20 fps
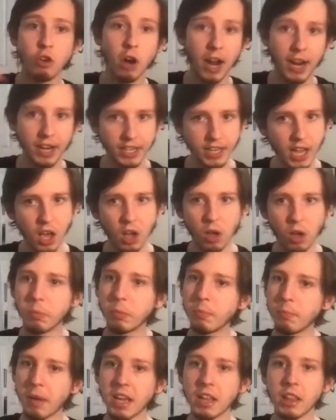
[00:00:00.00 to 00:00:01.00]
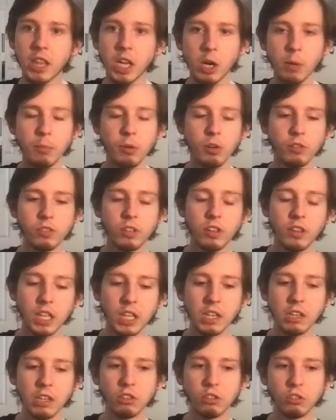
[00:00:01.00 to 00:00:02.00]
trying to help make their moves in the
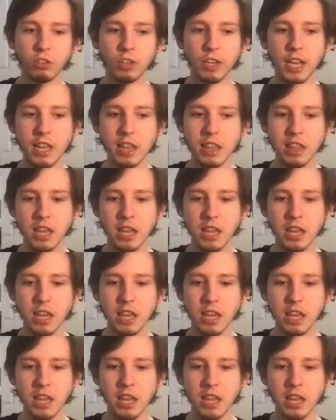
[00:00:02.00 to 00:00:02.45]
industry. I